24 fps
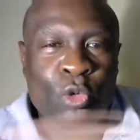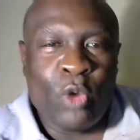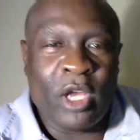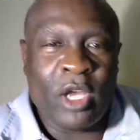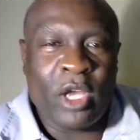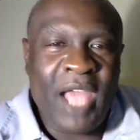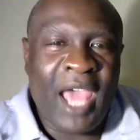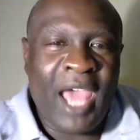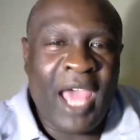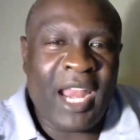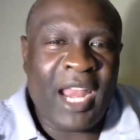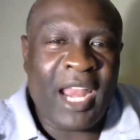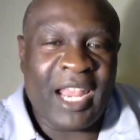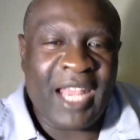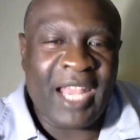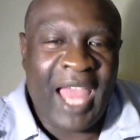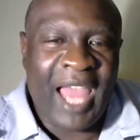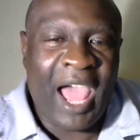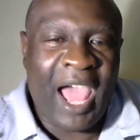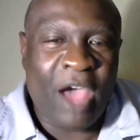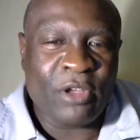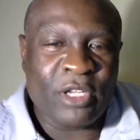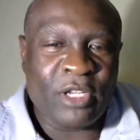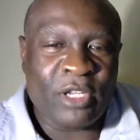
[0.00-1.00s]
You will
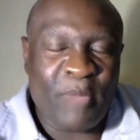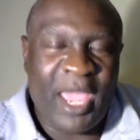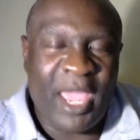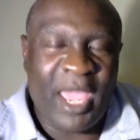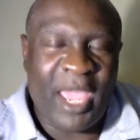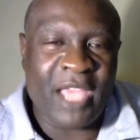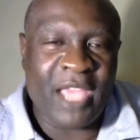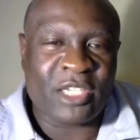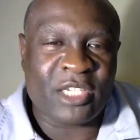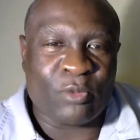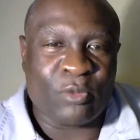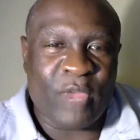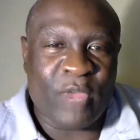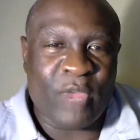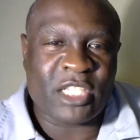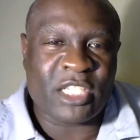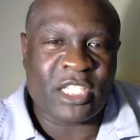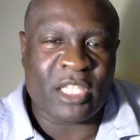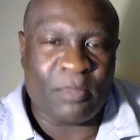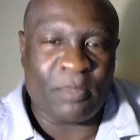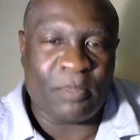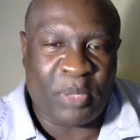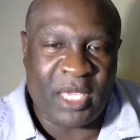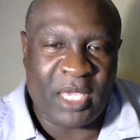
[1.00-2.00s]
not allow this man
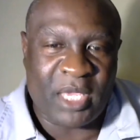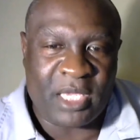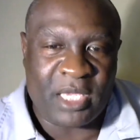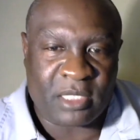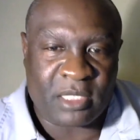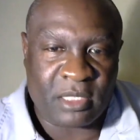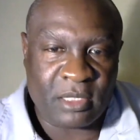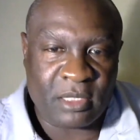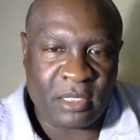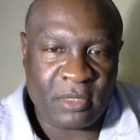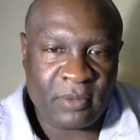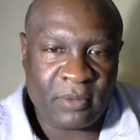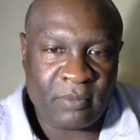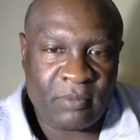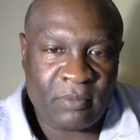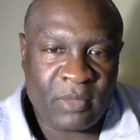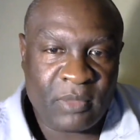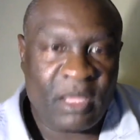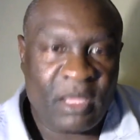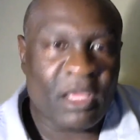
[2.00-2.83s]
to rest in peace.